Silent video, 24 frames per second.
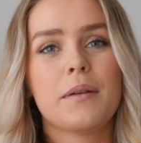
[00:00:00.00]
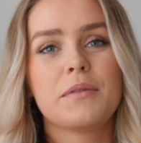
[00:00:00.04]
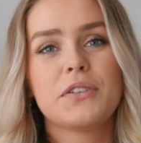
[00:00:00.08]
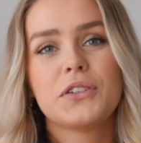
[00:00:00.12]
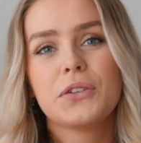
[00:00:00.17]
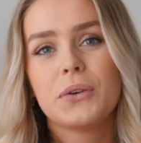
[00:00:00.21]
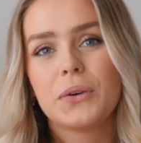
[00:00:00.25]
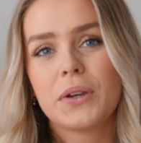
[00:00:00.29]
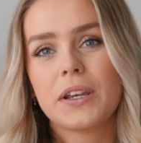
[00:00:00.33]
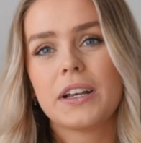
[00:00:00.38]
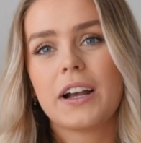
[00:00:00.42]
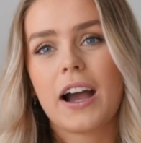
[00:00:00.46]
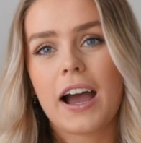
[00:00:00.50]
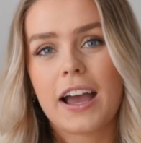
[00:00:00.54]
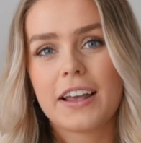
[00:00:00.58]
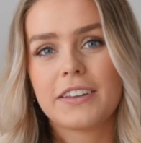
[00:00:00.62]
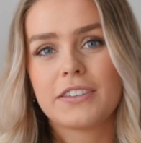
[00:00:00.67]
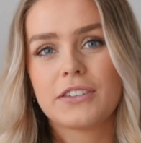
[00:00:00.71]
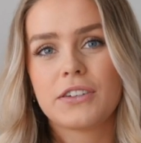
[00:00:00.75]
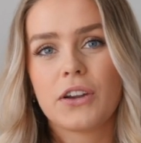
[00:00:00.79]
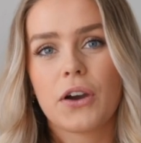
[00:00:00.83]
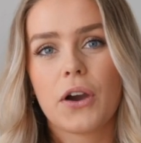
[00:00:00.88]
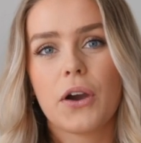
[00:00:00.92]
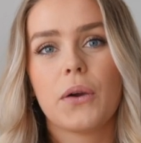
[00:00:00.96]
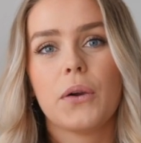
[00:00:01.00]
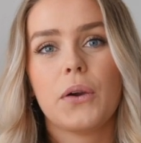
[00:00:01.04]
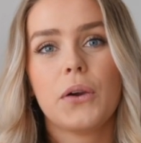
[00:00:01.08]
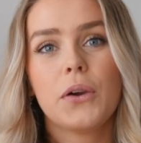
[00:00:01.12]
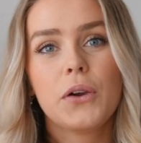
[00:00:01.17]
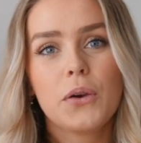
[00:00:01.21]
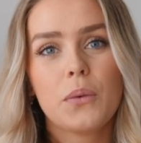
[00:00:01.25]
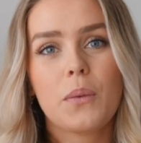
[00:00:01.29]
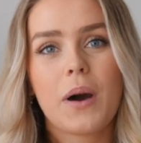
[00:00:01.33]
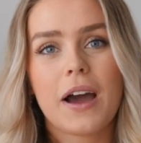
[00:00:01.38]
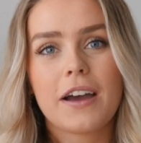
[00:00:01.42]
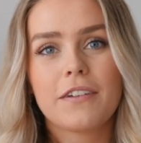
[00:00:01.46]
I'm sure you guys know
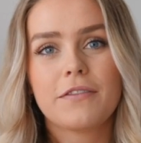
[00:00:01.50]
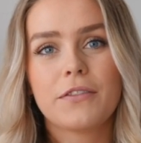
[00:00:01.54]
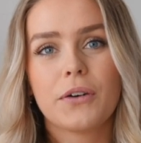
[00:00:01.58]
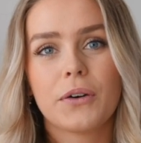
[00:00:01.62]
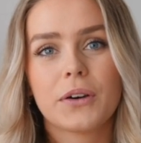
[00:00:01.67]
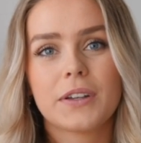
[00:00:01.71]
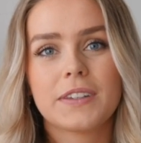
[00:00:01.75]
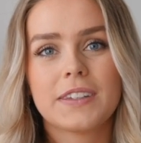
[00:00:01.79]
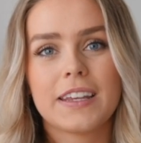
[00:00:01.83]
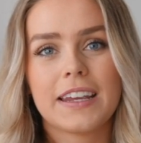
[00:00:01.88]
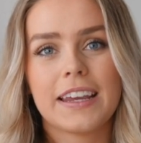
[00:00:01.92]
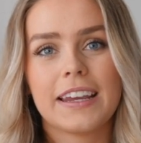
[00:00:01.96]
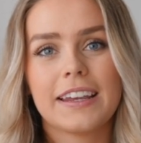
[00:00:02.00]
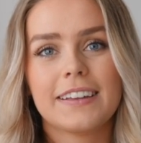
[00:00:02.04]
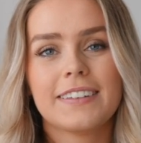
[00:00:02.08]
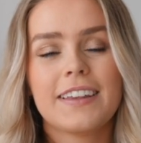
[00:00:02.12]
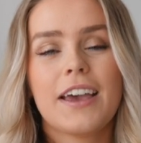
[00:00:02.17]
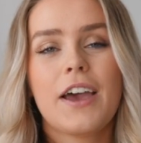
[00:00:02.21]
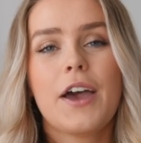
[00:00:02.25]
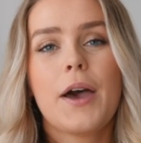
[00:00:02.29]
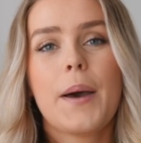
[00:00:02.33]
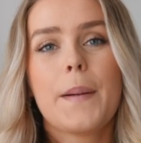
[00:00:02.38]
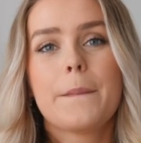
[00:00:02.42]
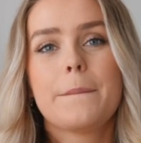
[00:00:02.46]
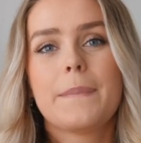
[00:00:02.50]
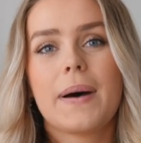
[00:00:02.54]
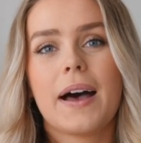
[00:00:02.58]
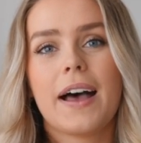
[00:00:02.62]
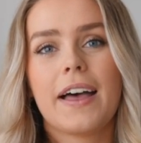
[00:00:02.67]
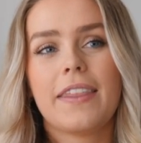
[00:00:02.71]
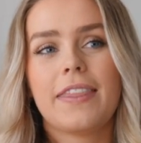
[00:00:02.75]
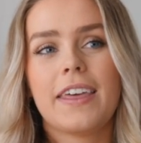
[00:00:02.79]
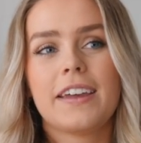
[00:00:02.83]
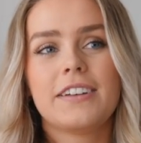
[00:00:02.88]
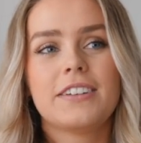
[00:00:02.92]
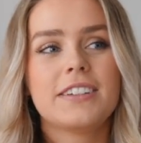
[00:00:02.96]
who White Fox is,
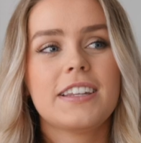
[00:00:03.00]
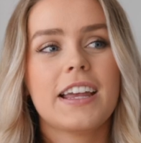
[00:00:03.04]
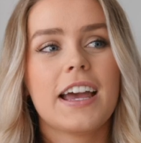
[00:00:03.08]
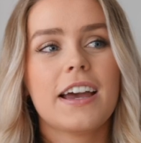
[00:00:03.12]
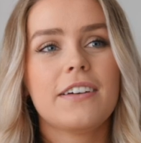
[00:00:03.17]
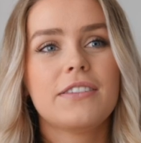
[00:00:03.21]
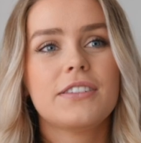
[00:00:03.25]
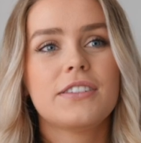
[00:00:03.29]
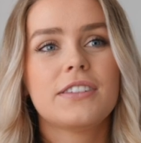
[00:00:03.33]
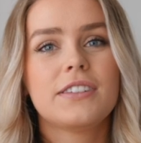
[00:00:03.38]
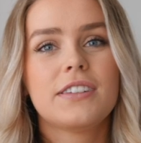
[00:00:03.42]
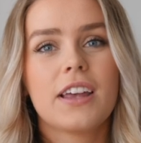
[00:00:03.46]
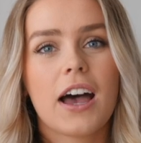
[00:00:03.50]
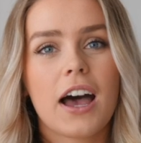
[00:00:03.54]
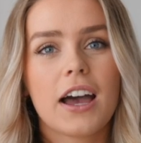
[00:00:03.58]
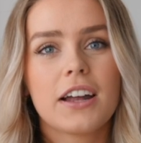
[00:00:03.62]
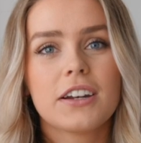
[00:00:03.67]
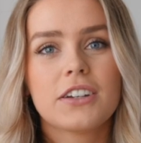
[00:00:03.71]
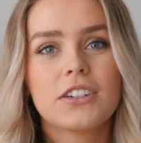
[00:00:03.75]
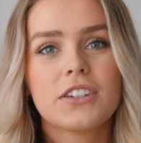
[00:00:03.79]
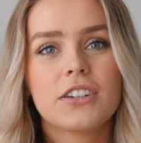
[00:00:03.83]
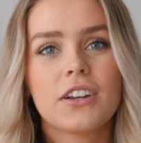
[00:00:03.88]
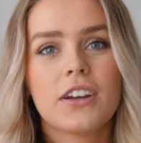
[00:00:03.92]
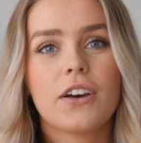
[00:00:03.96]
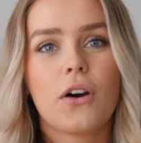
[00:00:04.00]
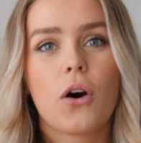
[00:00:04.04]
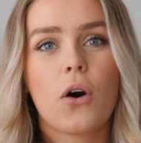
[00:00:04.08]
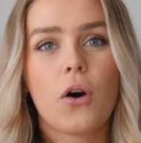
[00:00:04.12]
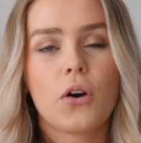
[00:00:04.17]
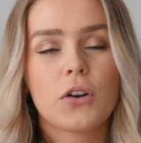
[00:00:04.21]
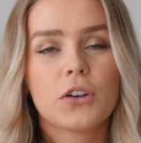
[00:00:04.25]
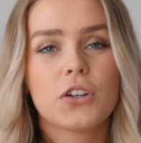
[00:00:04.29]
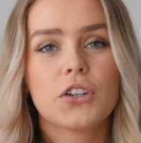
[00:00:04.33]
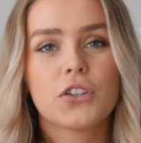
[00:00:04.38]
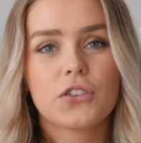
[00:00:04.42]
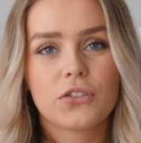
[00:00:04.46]
but they just have such
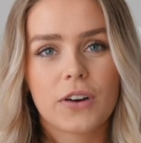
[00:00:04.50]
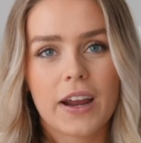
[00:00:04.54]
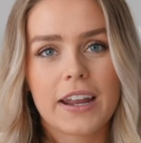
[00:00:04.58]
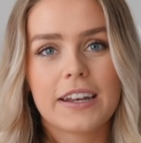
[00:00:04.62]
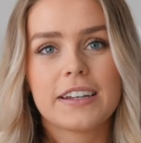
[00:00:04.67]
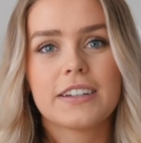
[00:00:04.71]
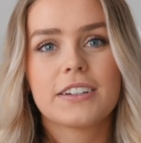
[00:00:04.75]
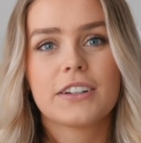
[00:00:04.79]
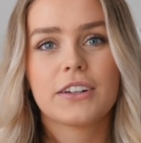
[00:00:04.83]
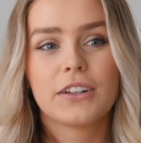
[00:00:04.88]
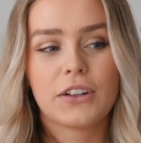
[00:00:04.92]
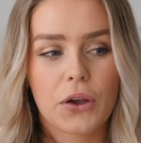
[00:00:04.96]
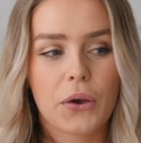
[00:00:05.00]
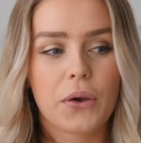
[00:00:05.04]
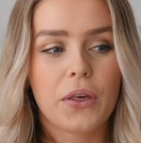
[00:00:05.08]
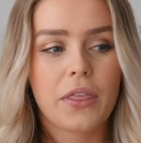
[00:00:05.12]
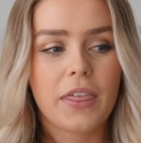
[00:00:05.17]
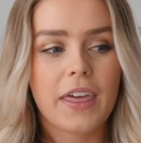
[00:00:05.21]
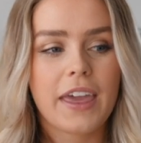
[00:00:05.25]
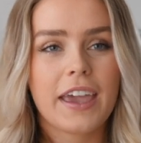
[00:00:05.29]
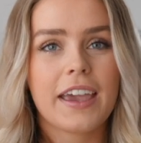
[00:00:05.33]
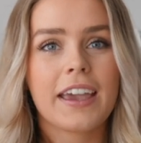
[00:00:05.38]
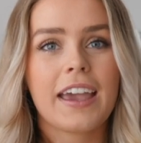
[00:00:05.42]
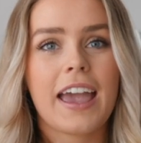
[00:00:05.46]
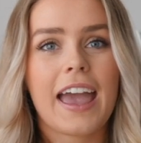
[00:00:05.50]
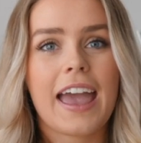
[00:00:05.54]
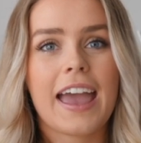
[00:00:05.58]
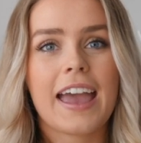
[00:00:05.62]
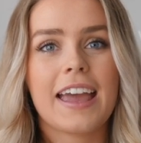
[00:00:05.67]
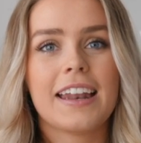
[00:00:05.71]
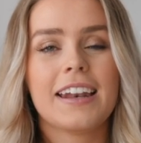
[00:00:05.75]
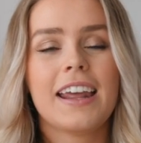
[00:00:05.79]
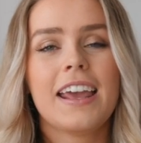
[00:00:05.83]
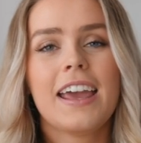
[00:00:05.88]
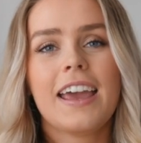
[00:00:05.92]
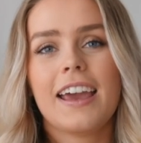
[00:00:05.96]
on-trend clothing
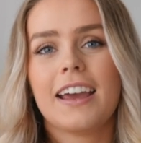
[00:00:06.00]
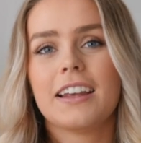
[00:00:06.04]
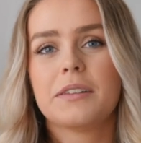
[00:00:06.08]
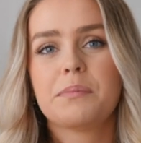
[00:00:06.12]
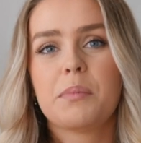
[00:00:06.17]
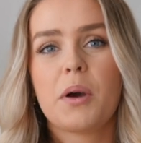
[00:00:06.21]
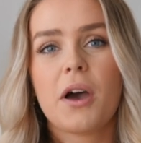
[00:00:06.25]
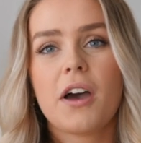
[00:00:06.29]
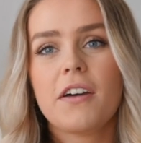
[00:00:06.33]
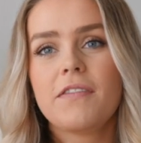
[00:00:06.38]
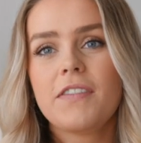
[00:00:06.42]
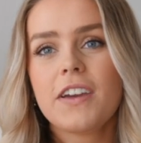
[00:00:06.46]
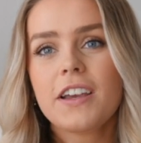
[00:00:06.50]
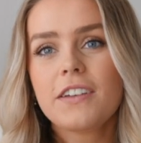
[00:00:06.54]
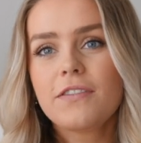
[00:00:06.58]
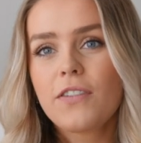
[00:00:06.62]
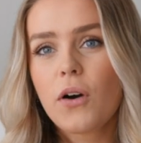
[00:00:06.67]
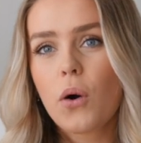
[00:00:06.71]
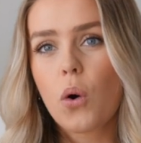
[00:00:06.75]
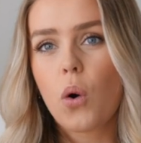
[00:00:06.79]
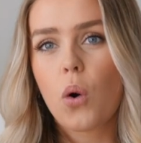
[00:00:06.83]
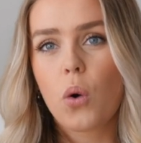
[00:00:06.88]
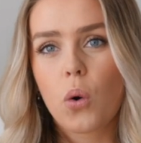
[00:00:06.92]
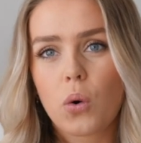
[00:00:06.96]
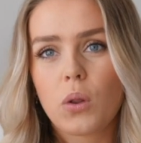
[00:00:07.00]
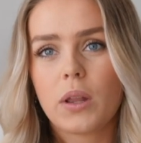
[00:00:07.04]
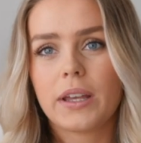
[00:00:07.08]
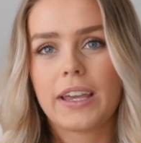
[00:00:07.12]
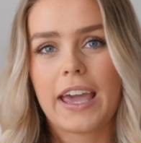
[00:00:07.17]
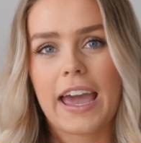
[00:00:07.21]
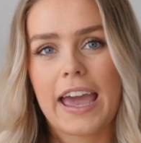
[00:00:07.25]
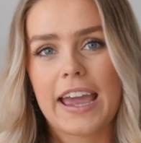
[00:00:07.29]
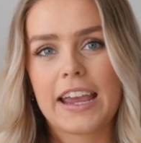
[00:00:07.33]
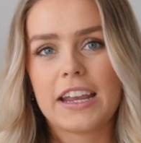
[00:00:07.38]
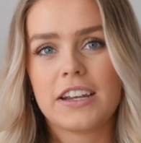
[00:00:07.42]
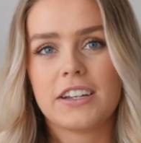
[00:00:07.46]
and it's perfect for all
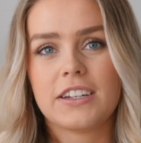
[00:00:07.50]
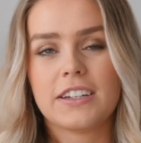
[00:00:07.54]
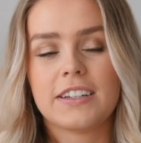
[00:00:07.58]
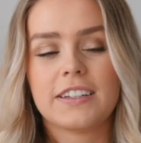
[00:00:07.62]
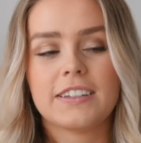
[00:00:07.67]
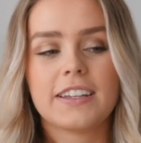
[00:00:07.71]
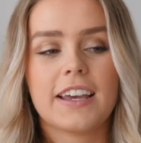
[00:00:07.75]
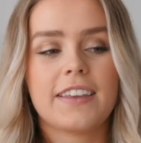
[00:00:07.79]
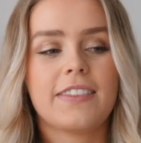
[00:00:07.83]
occasions.